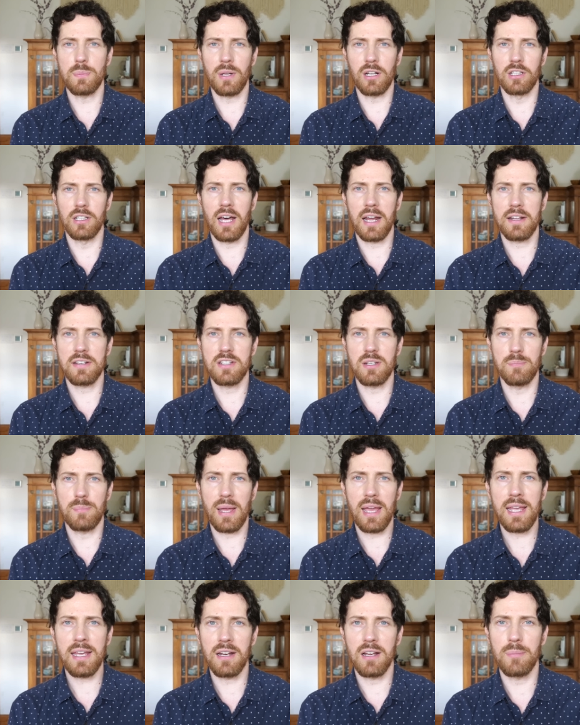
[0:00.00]
been a lot of
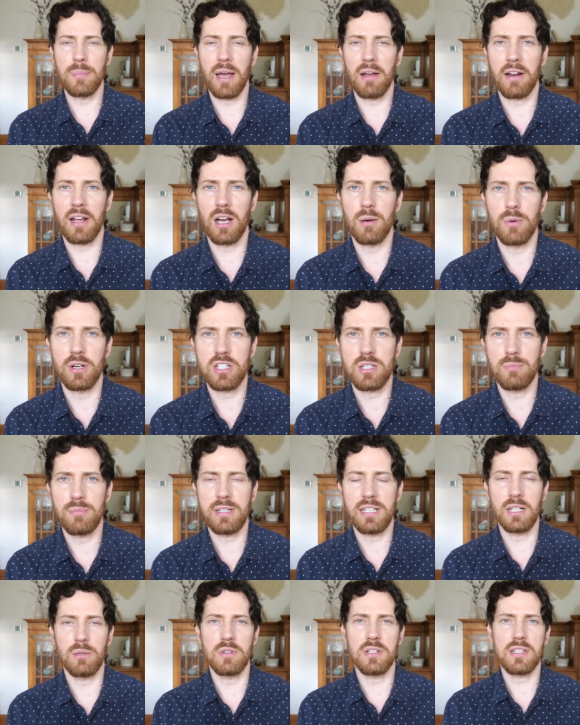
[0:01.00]
debate about how much
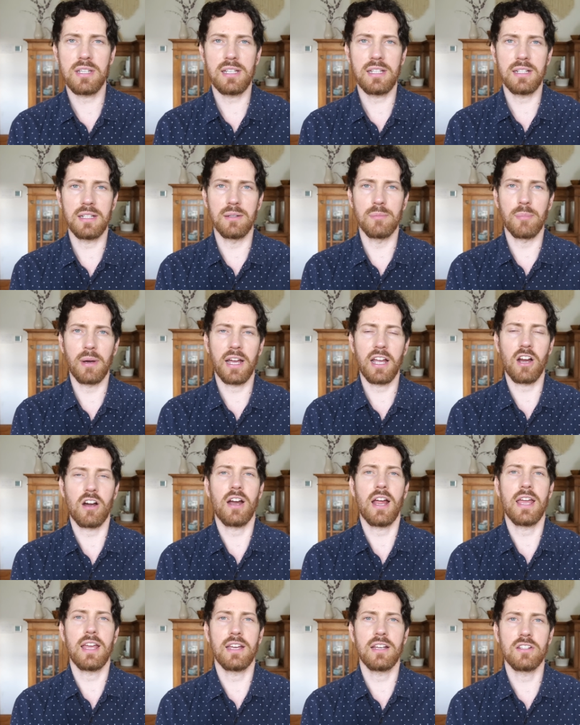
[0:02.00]
meat was eaten by our
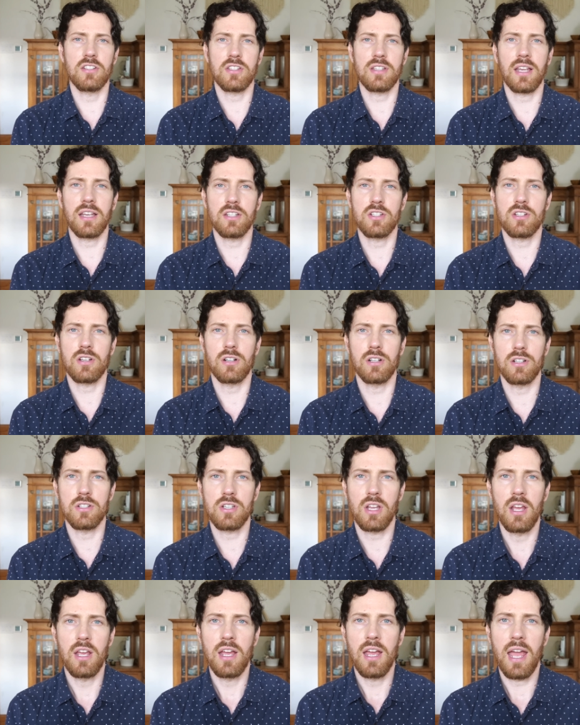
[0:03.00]

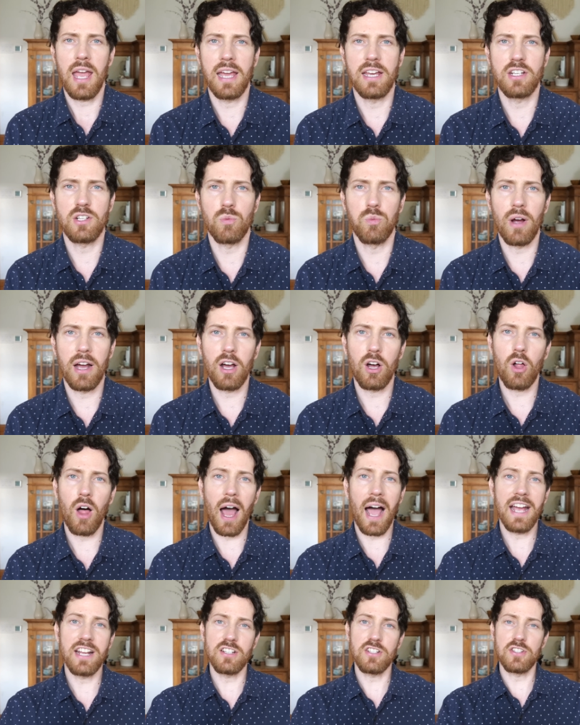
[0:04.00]
ancestors, and well,
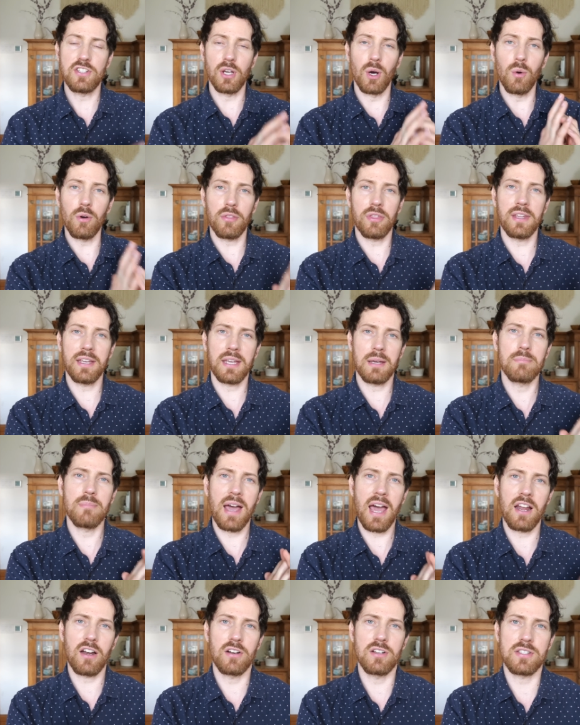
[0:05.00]
I don't think it
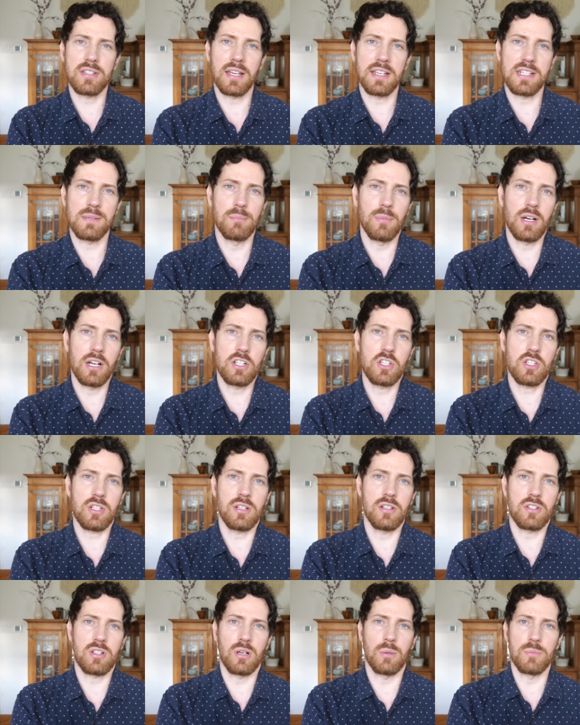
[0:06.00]
matters as much
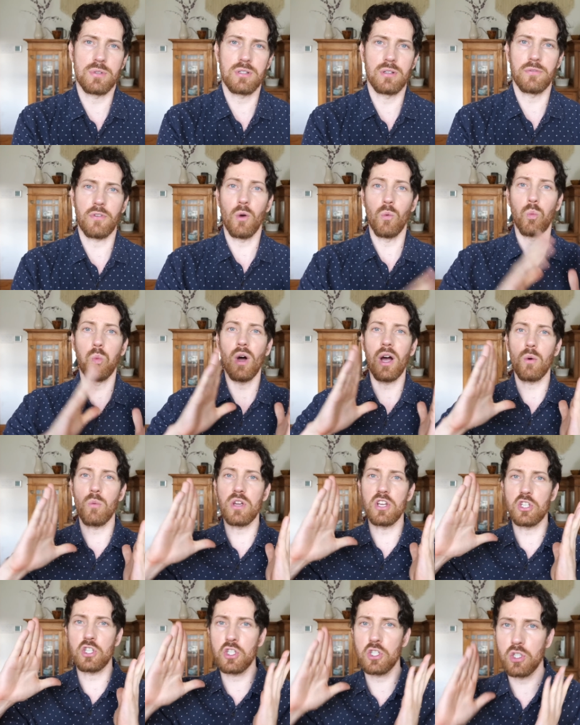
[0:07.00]
in terms of what
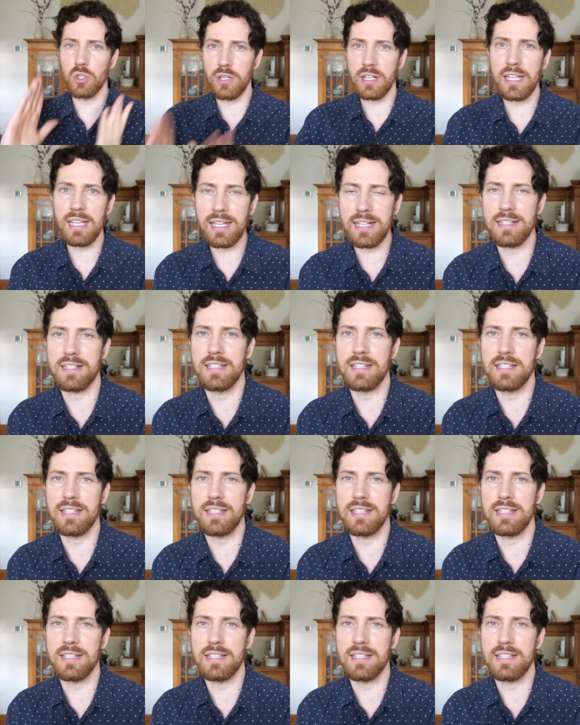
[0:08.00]
we should eat